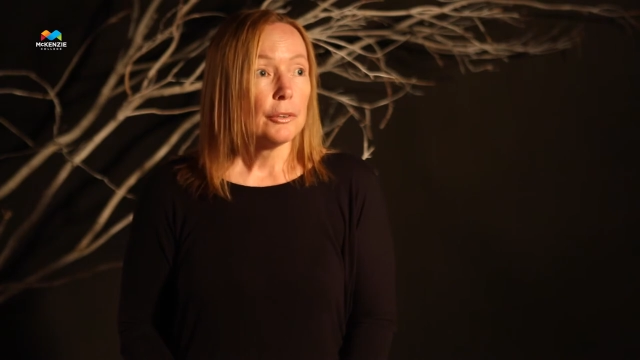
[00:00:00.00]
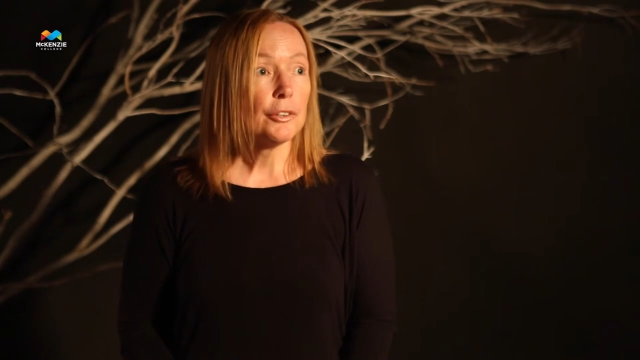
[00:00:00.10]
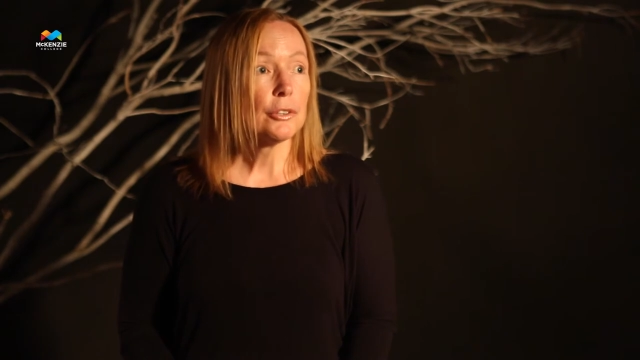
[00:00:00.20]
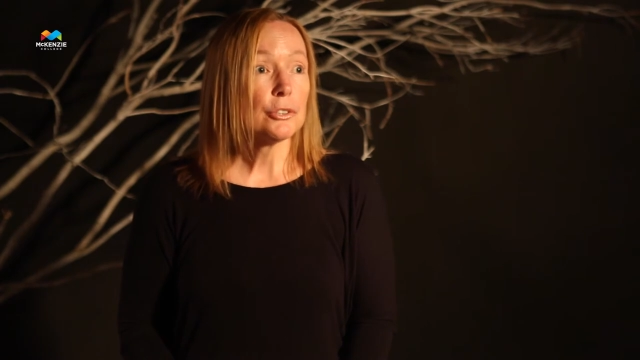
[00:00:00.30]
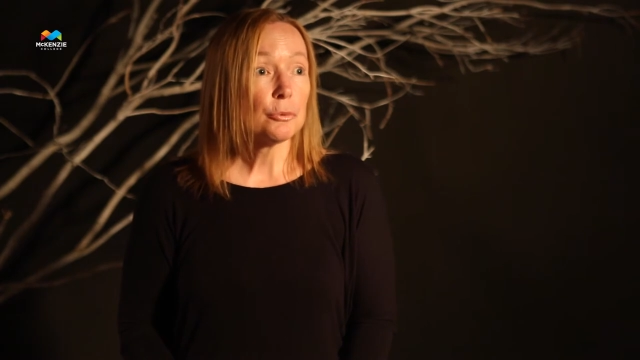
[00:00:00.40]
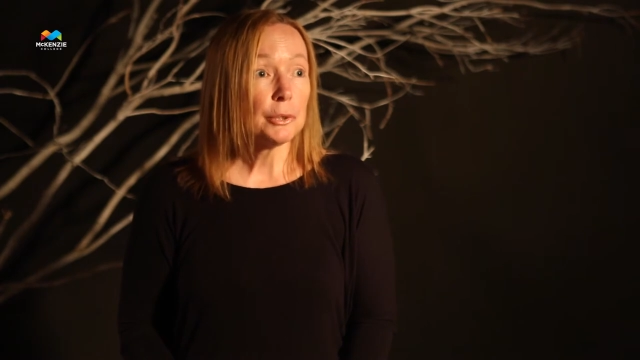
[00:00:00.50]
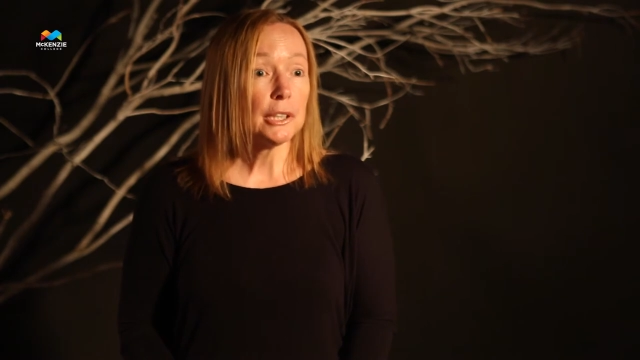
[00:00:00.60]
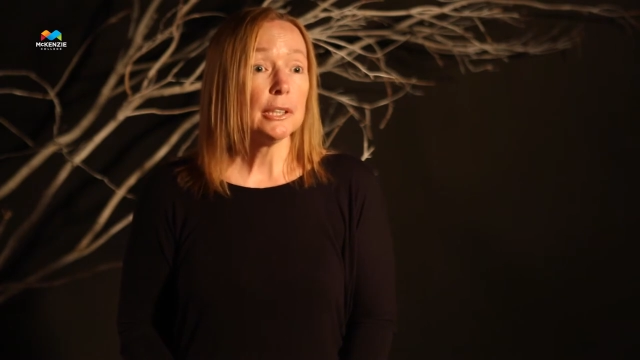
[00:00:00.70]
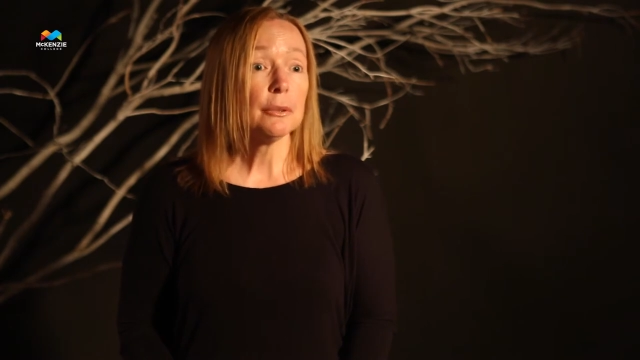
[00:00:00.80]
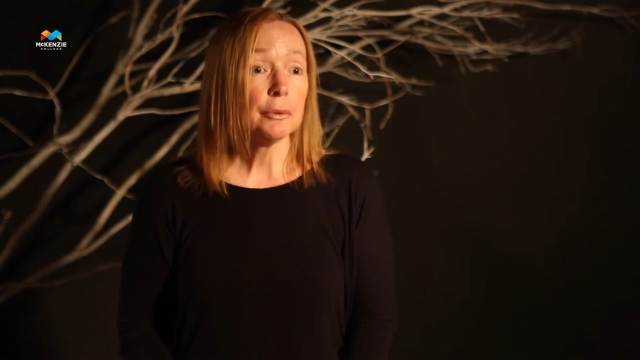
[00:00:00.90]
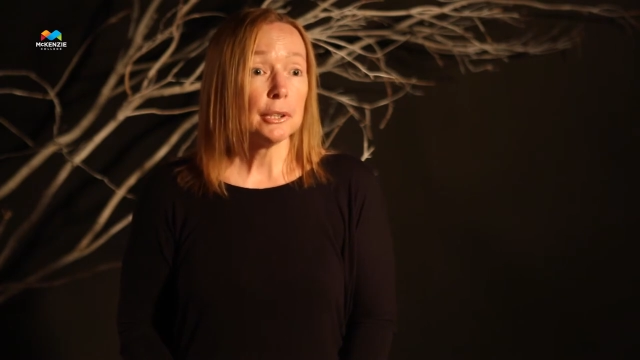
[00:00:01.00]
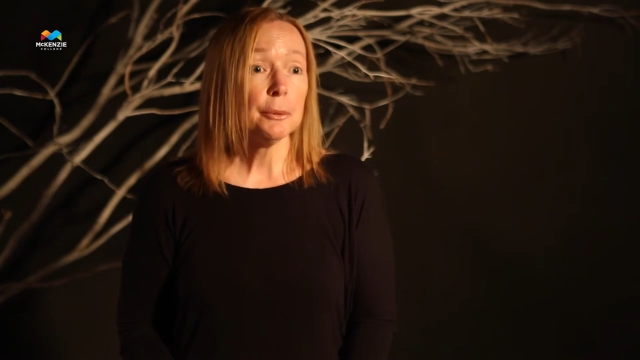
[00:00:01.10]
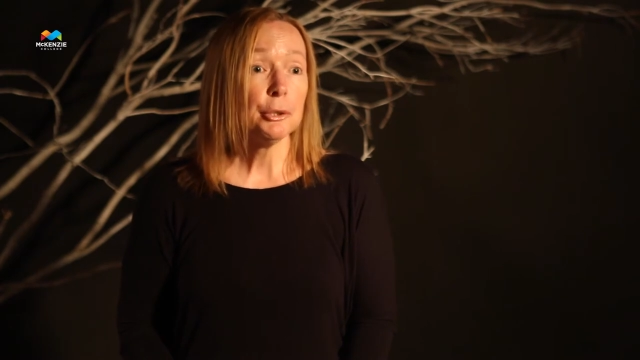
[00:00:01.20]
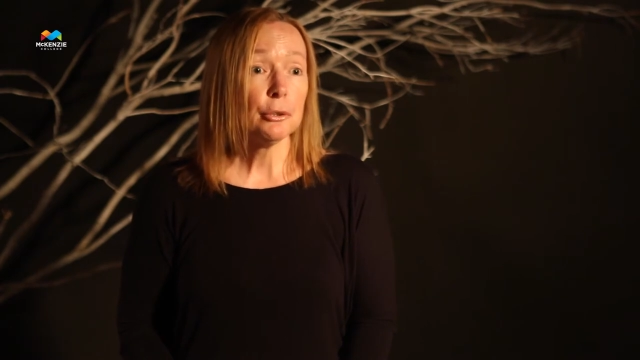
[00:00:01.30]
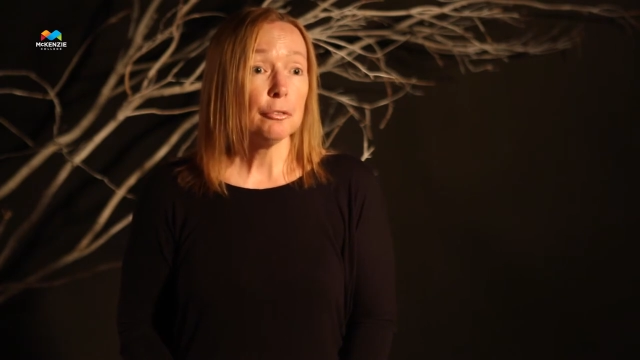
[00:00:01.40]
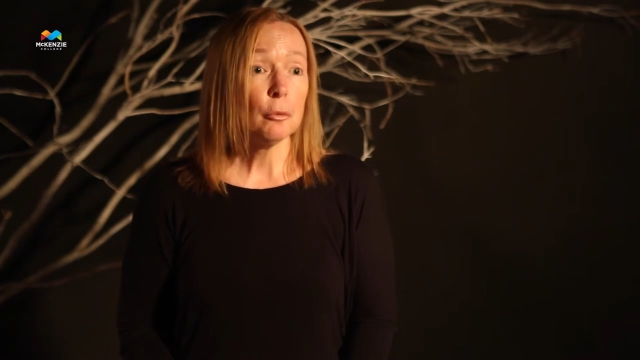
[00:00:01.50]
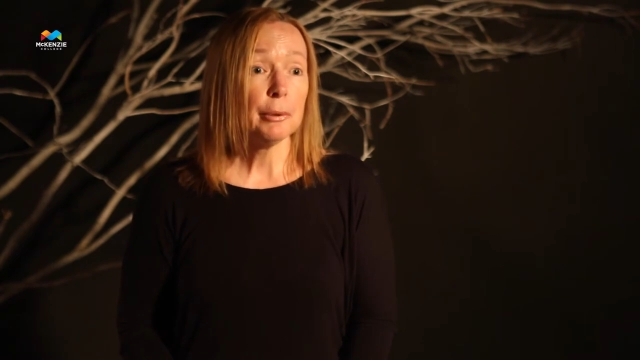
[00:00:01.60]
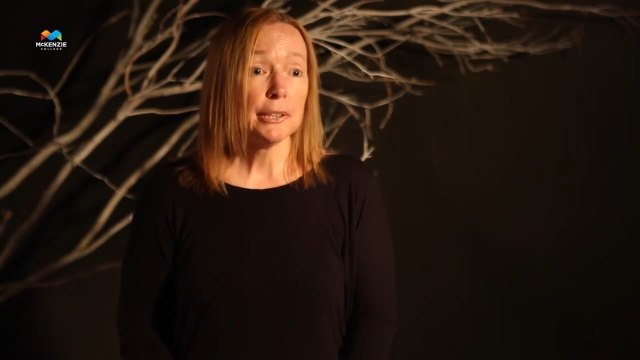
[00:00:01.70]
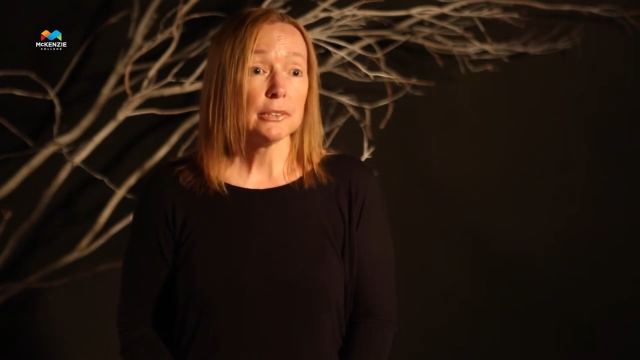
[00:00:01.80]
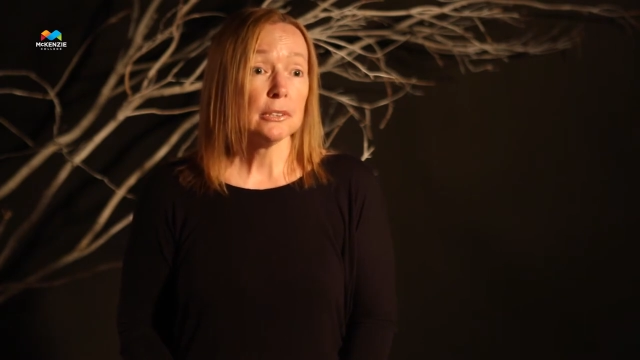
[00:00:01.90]
there's really, really beautiful
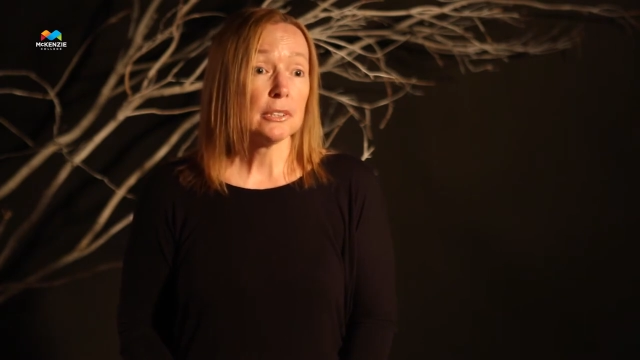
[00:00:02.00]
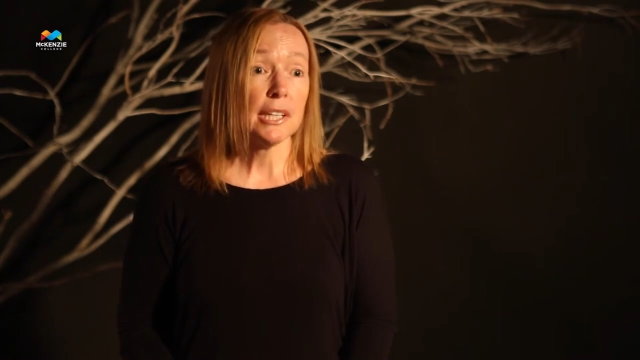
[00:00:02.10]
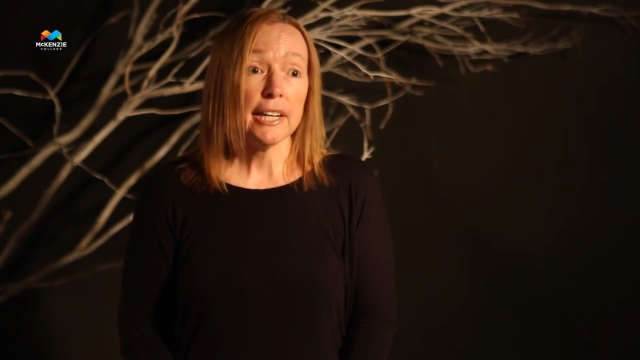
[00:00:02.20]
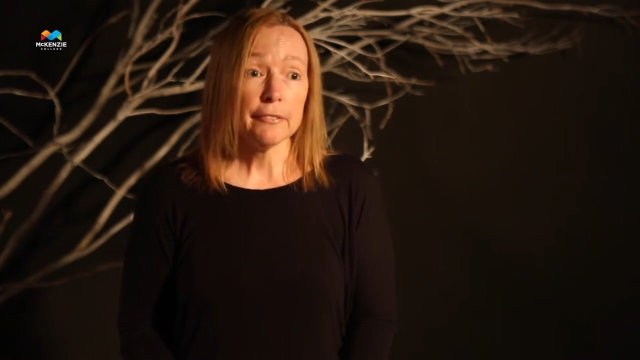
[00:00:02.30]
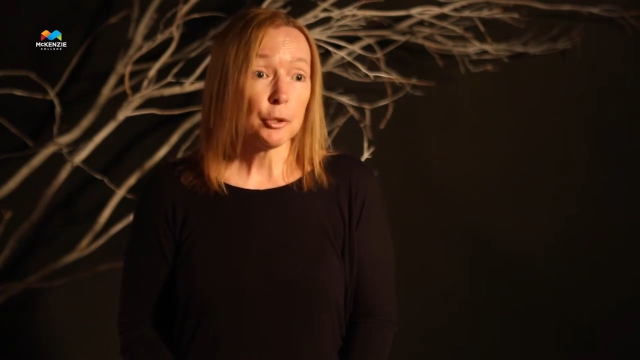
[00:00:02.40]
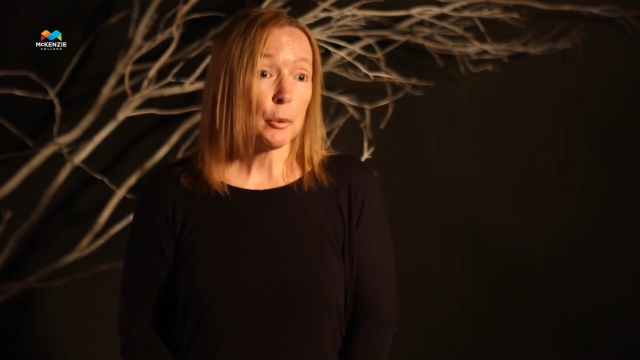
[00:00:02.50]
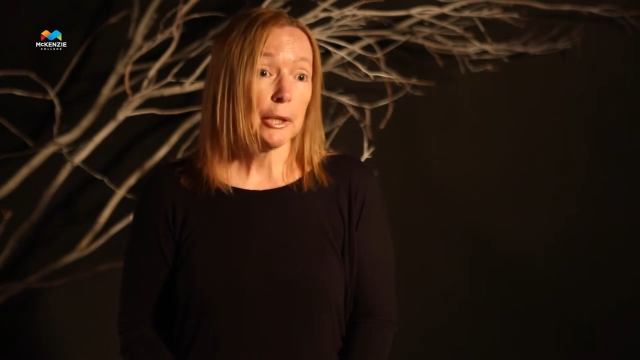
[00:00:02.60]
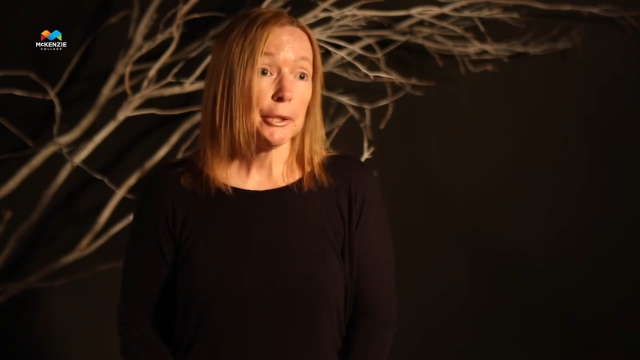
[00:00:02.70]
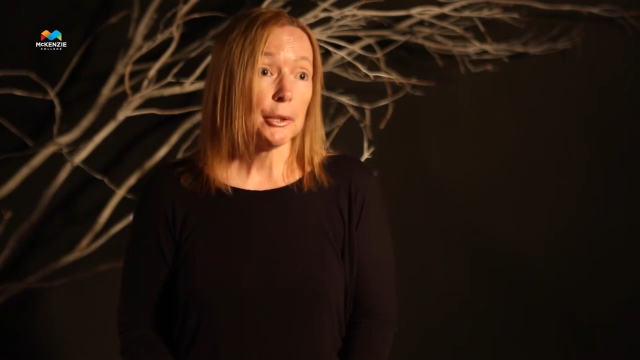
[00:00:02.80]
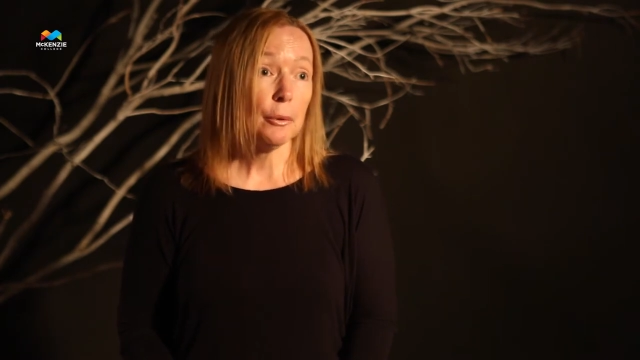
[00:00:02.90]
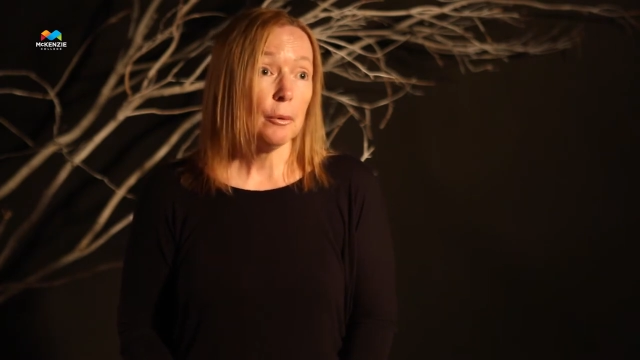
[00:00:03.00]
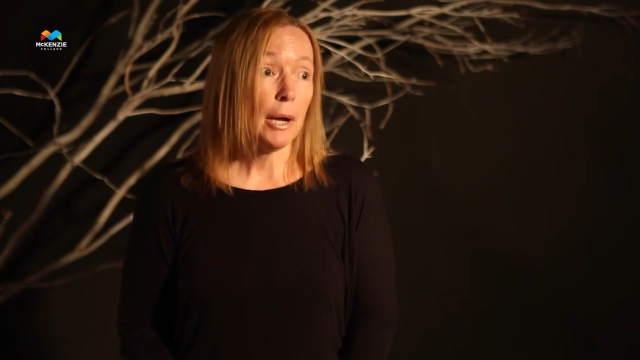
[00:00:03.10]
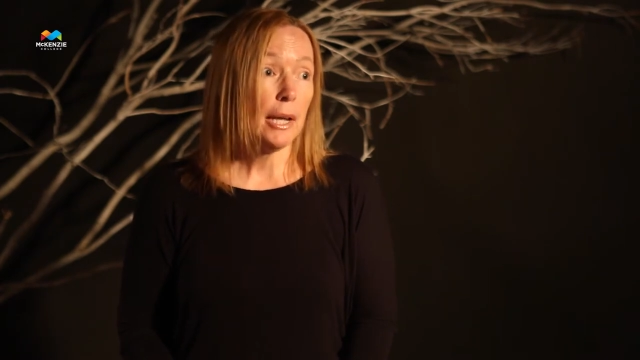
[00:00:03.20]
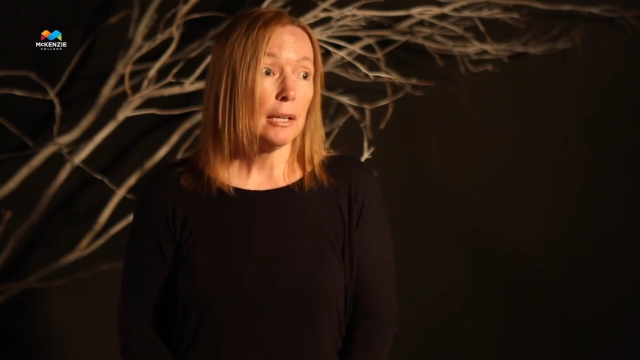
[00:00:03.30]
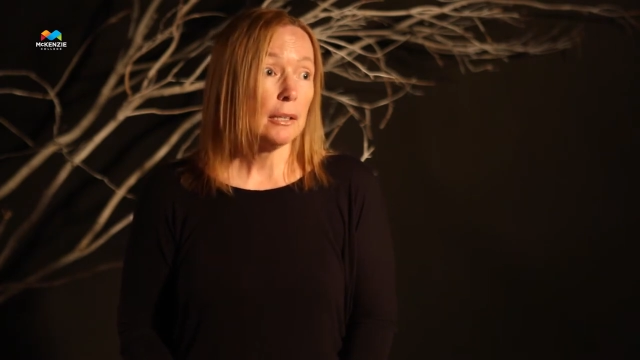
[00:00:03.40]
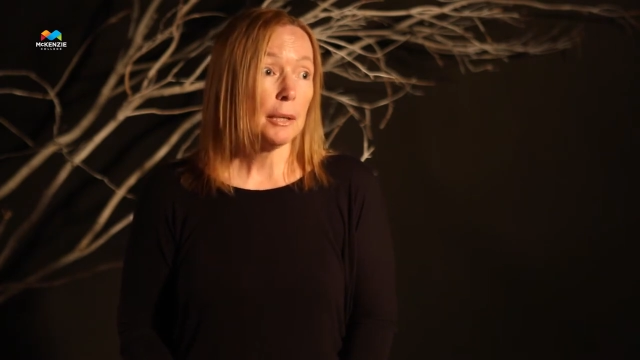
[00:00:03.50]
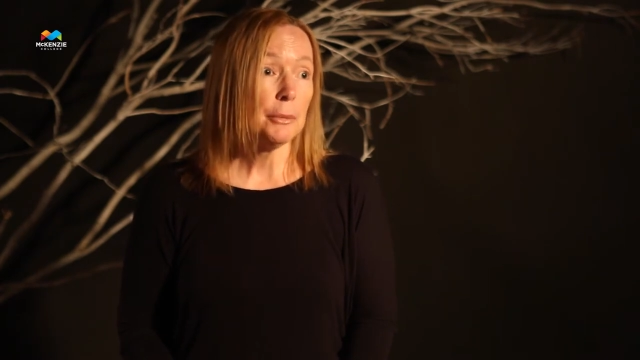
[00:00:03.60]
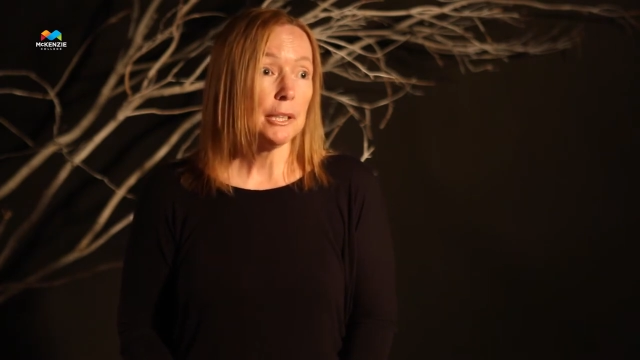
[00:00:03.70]
places everywhere you go. And I